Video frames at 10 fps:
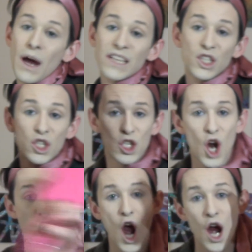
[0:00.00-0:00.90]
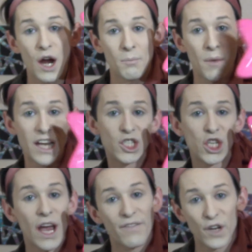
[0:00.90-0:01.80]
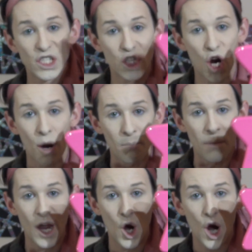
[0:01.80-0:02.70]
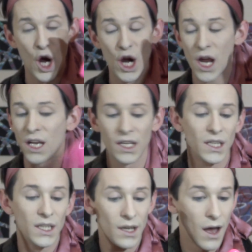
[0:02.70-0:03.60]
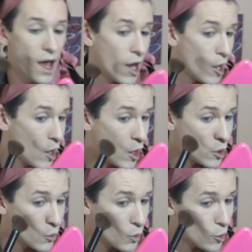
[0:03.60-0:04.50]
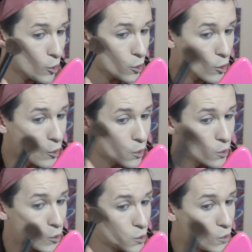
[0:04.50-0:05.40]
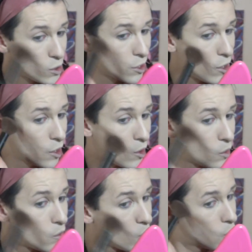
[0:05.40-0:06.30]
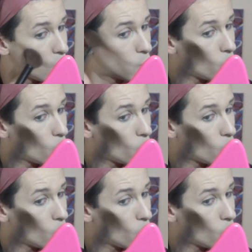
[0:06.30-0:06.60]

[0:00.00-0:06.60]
my star, my Jeffree Star mirror, and we are gonna go to down.